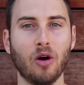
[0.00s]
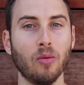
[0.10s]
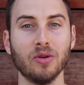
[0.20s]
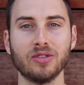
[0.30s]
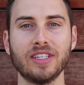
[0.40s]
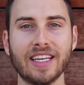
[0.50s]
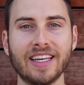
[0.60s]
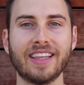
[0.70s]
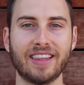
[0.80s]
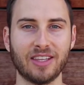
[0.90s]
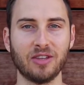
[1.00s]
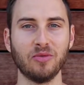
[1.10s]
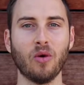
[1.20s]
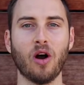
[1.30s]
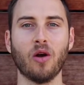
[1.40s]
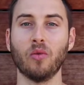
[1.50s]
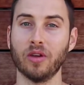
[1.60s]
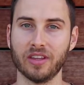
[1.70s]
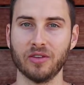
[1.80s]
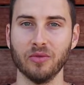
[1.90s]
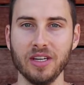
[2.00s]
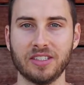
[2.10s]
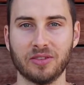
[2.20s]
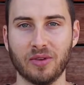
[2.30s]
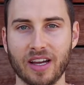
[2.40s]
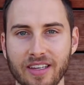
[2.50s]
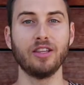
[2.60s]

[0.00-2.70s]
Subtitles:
almost anything you want within reason, right?